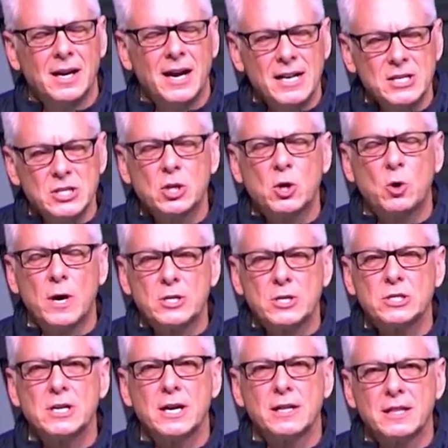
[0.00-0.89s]
That's a
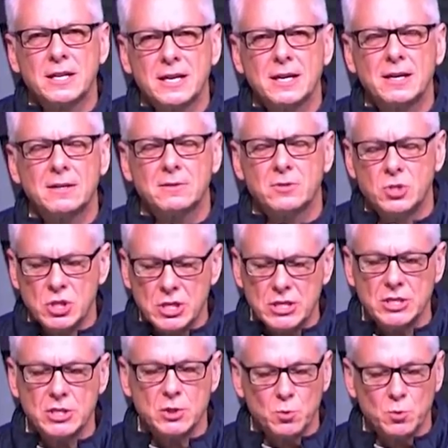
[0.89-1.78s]
question I think
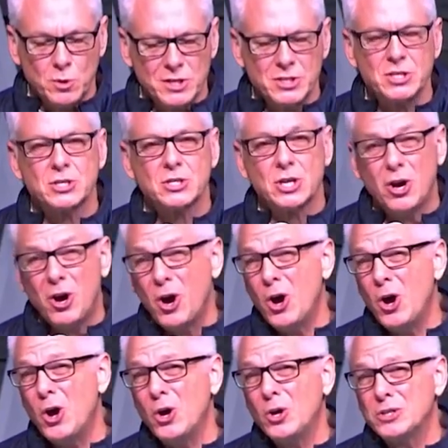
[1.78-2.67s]
Jesus wants us
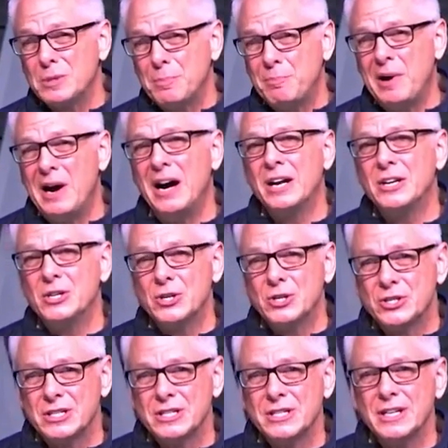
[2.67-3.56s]
all to
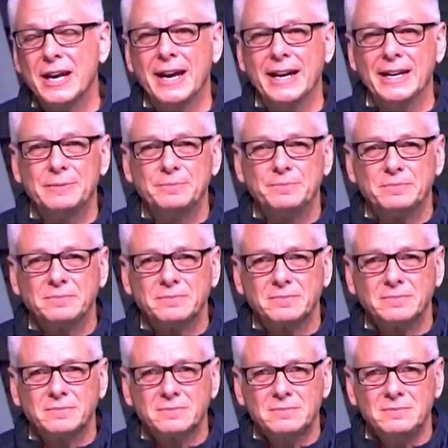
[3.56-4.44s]
ponder today.
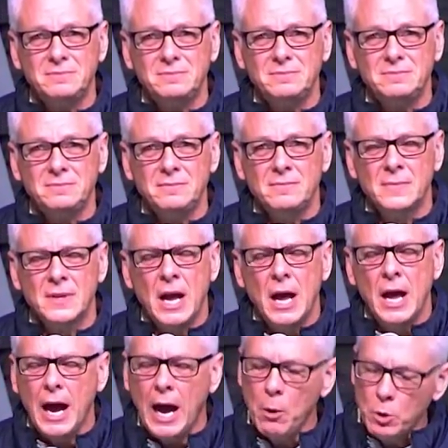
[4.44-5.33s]

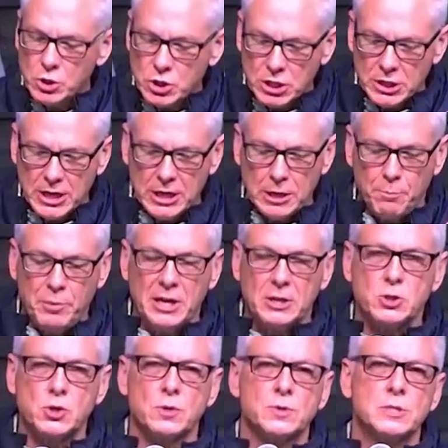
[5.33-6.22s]
I want you to get a
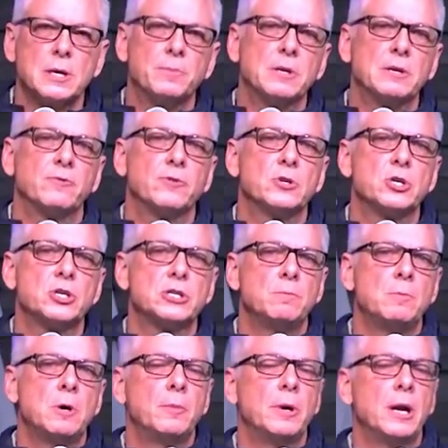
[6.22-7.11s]
picture of something for just
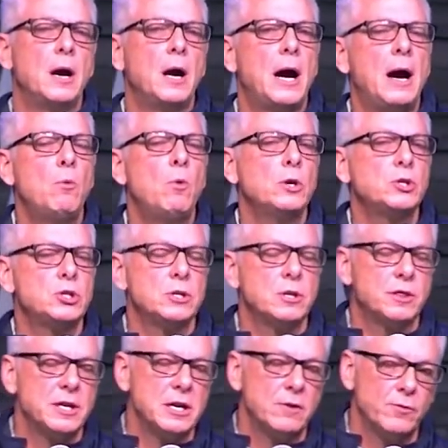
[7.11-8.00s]
a moment. I want
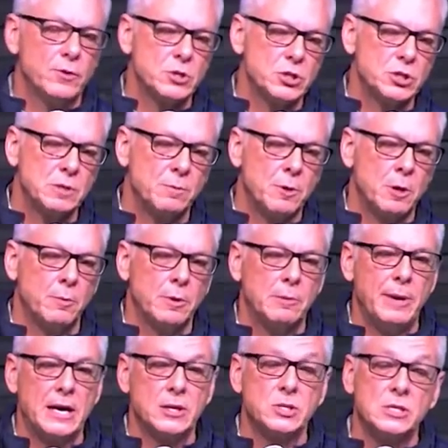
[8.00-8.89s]
you to think for just a moment
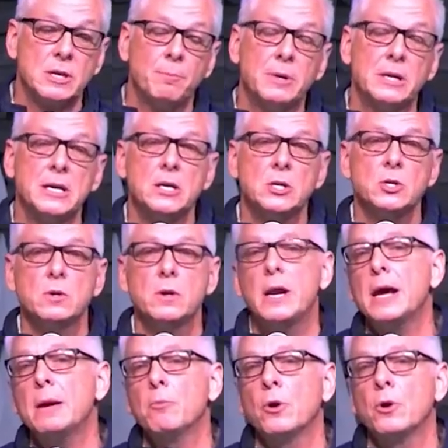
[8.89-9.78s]
about somebody in your
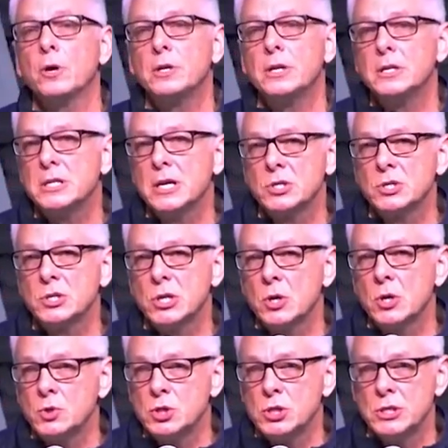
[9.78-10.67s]
neighborhood that doesn't
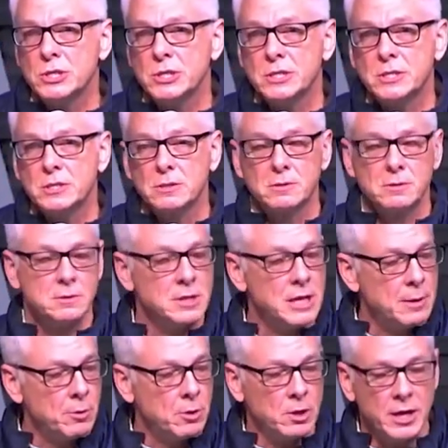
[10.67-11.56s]
know Jesus.
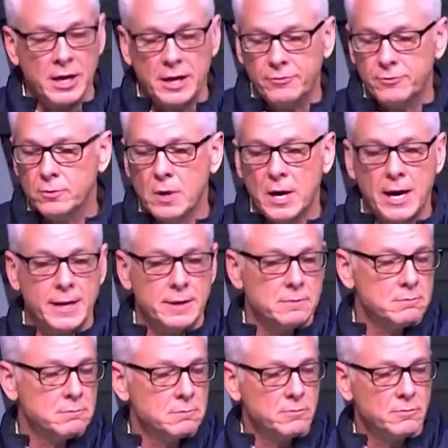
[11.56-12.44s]
Neighbor left, right,
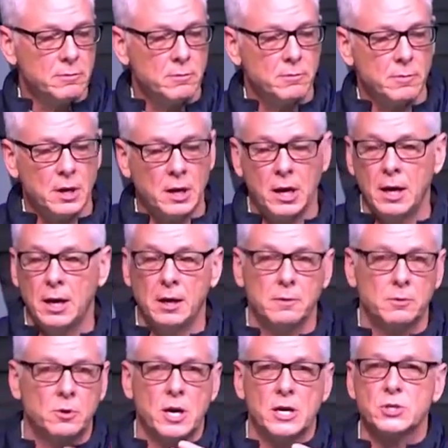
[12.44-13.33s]

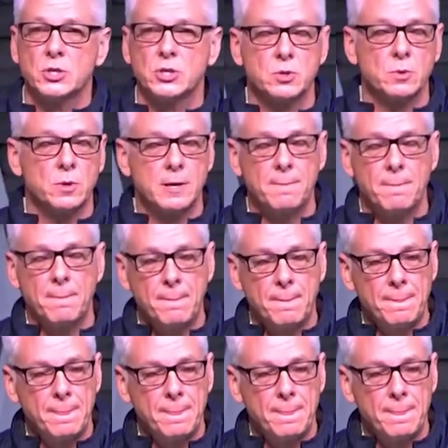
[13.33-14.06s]
across the street.